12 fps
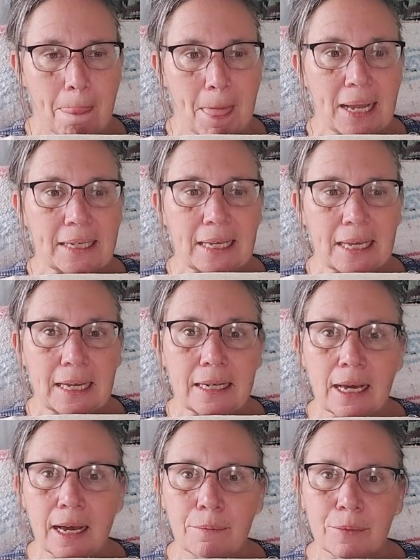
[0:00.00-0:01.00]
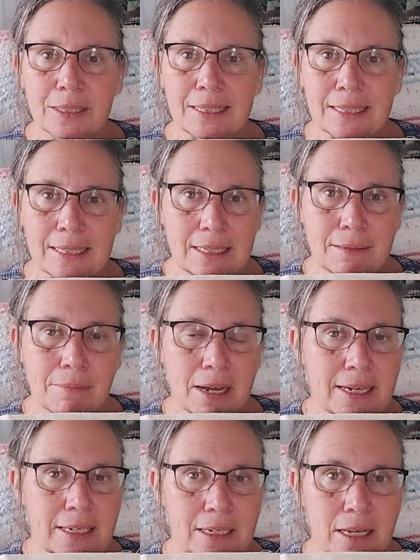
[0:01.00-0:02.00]
again, I'm resisting
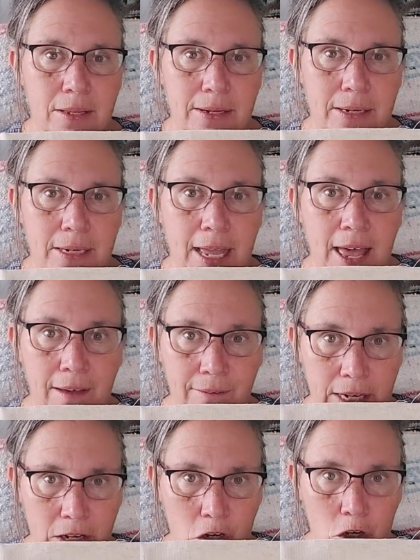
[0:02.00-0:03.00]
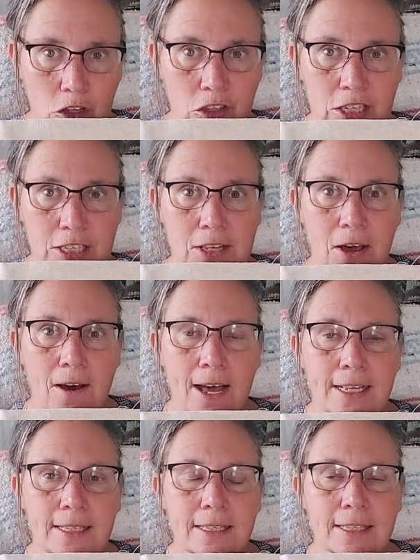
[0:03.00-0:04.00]
buying another Heaven and Earth
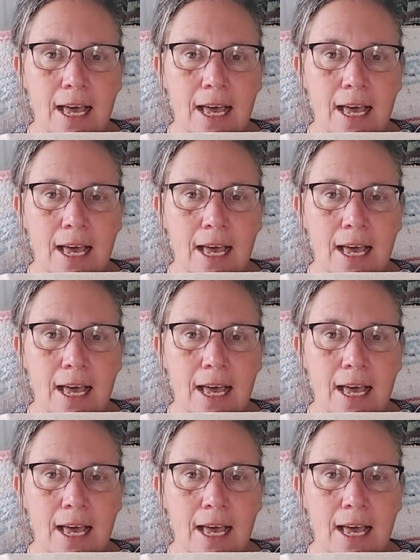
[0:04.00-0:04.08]
Designs.